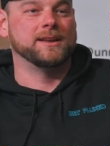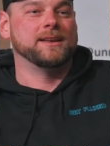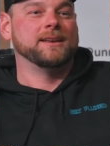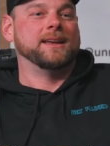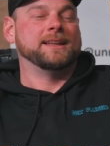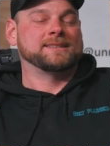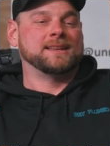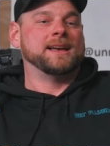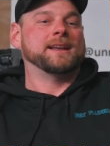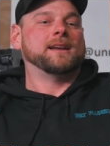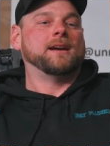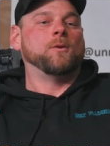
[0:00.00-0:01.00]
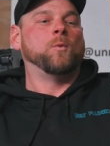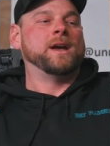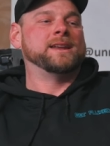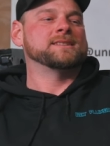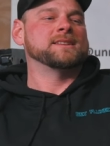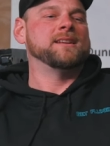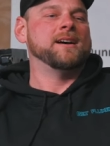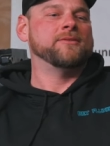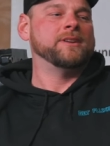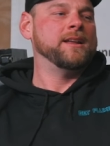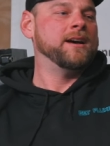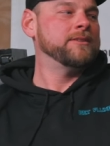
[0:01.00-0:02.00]
Absolutely. It's like when is enough
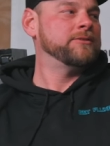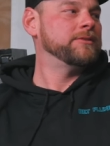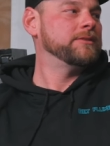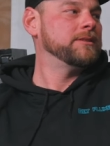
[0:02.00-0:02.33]
enough?